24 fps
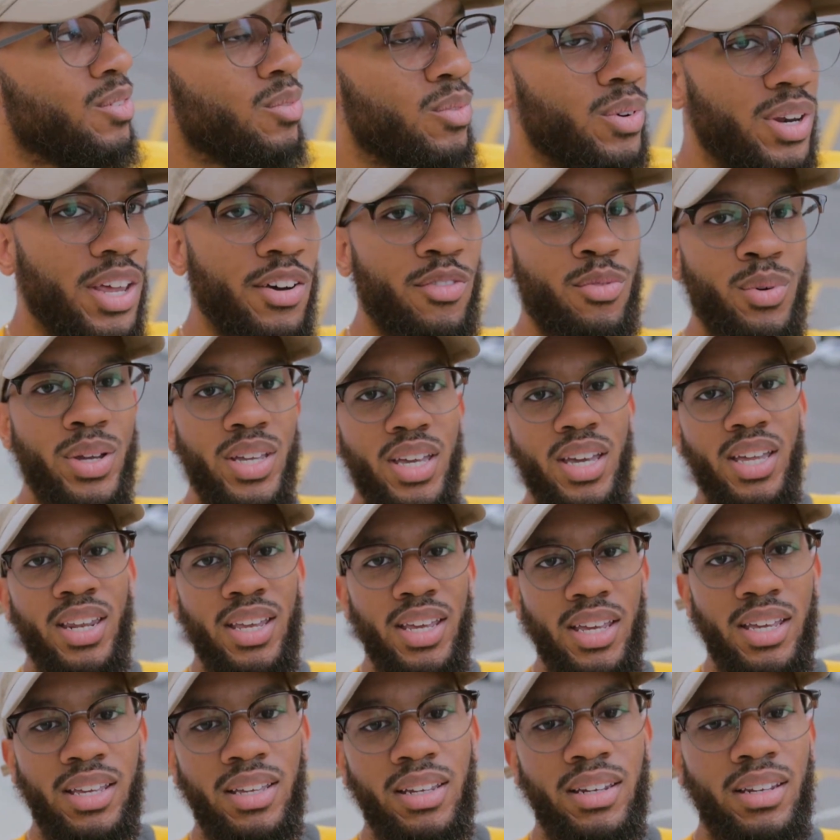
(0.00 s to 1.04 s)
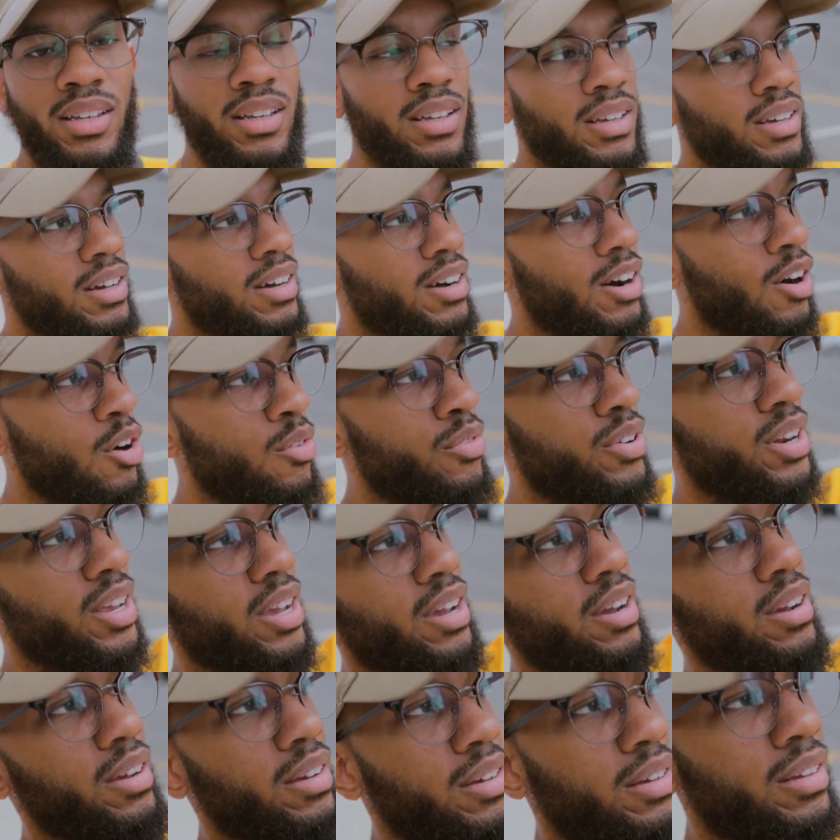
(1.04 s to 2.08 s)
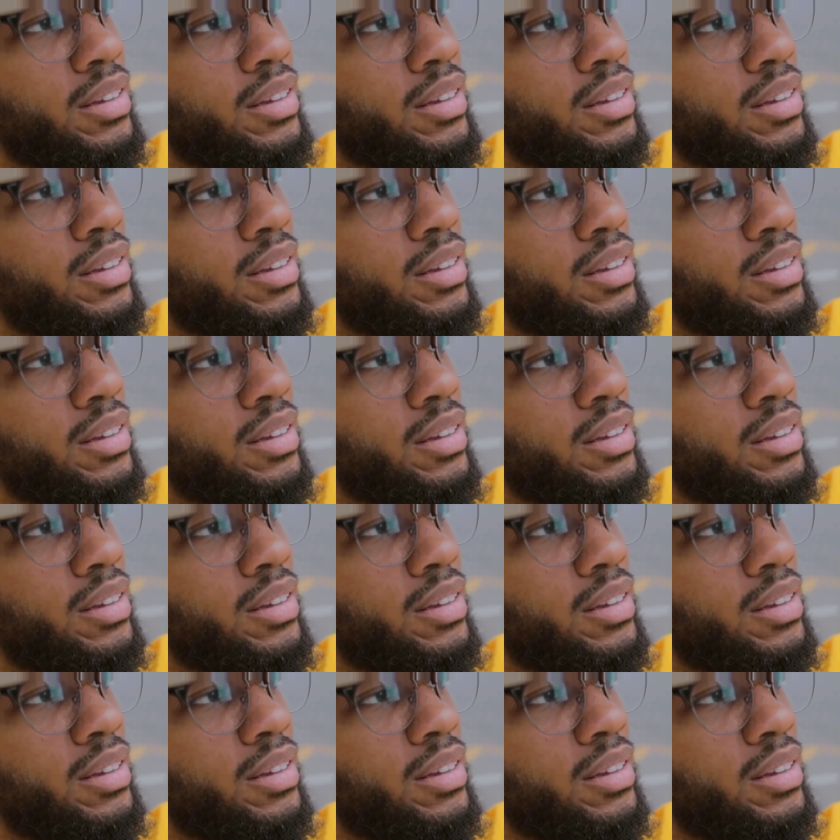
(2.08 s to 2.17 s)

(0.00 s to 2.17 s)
whenever we get in over there,